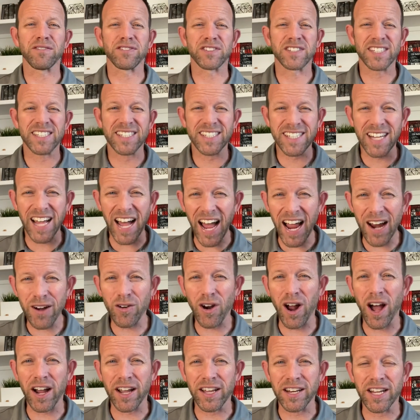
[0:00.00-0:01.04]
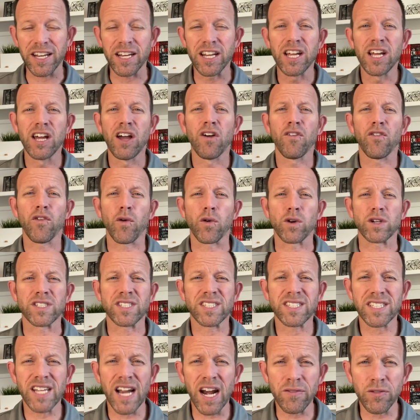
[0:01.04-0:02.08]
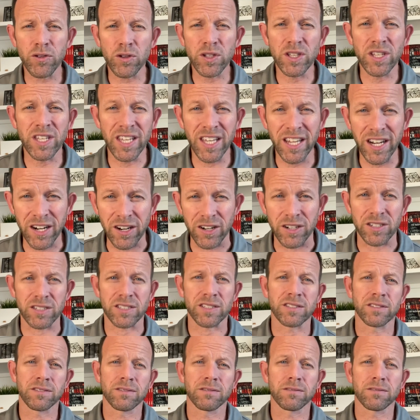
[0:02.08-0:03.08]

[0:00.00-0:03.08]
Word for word: skyrocketed for several years.